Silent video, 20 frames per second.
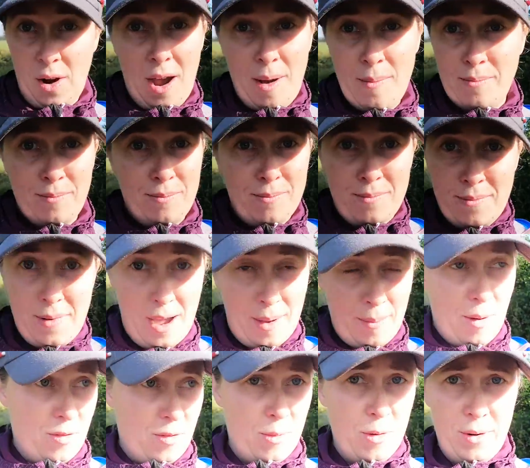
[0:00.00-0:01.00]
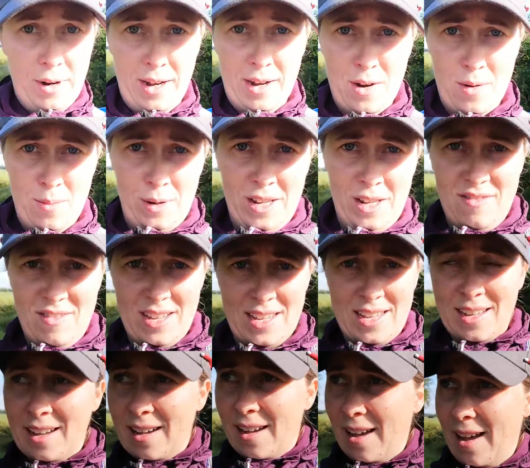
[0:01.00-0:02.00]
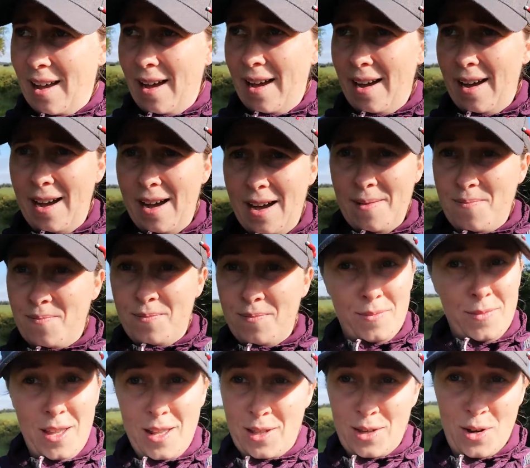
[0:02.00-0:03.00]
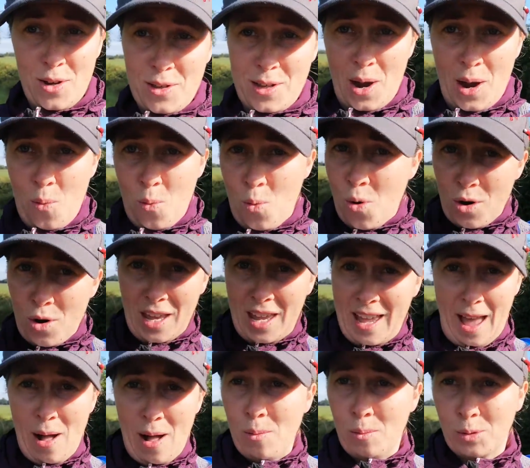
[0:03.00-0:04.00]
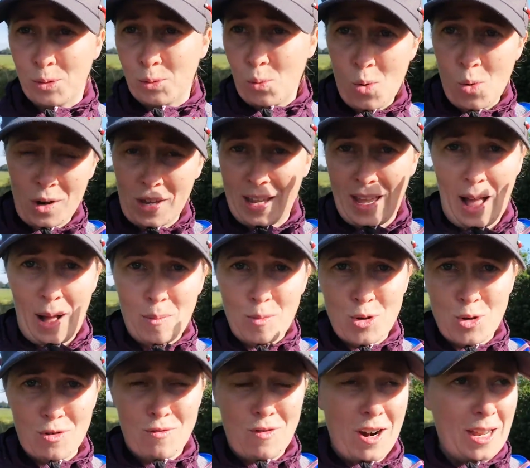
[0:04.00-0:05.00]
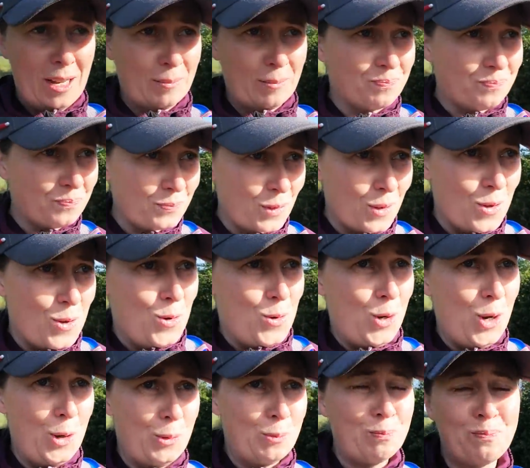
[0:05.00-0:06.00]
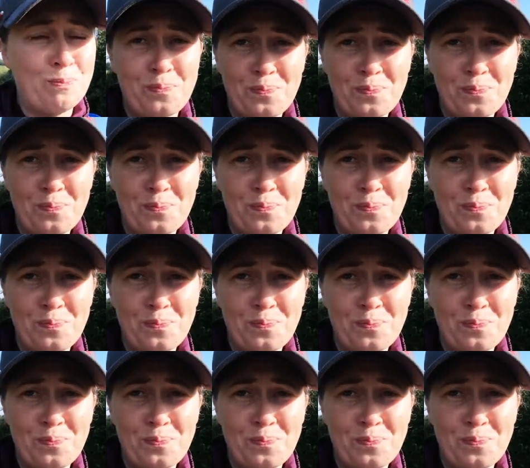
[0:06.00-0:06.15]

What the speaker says: I'm over the moon. I can't believe it. It turns out walking helps. Walking helps your running. Who knew?